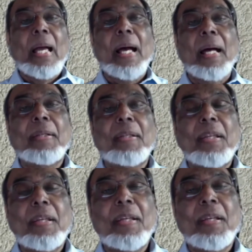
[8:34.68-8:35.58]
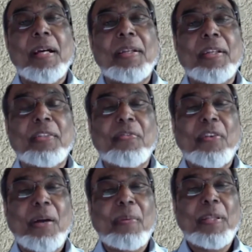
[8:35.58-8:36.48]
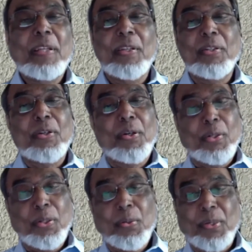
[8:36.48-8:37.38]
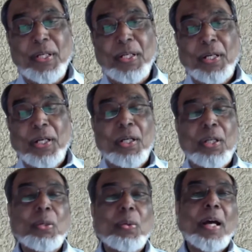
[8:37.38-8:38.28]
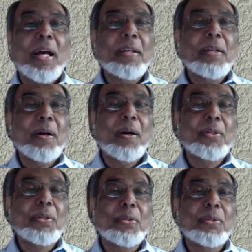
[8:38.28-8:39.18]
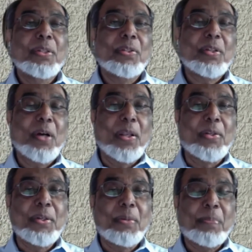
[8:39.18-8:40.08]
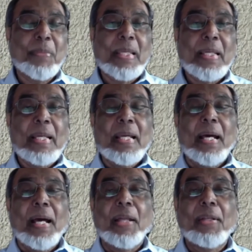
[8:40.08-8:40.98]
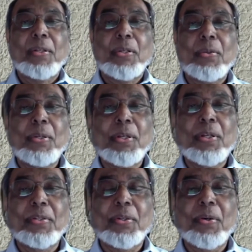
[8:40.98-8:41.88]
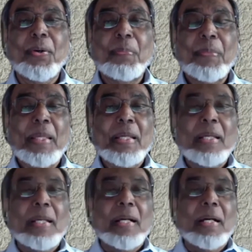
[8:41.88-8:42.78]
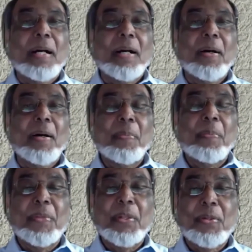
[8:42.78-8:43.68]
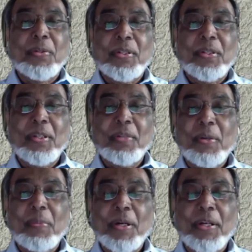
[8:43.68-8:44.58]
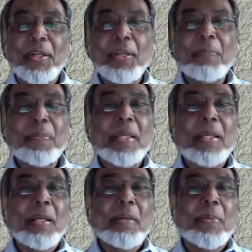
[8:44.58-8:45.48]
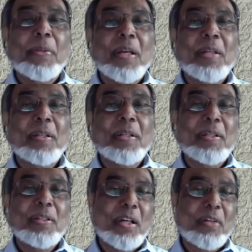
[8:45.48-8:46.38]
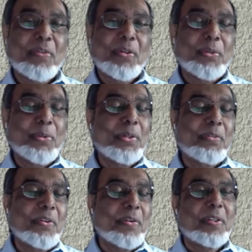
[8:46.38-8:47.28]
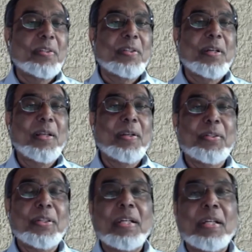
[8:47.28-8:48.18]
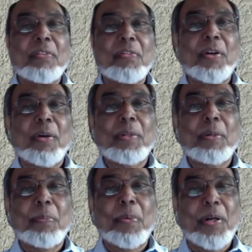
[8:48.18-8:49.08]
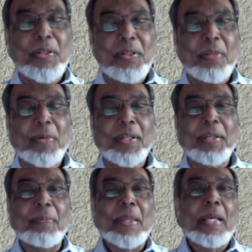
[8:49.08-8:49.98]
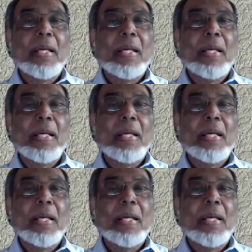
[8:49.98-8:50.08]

And he and his family is continuing to add on to this scholarship. And 2 years ago, Dato Sri Anwar Ibrahim presented a check for $250,000 from their personal money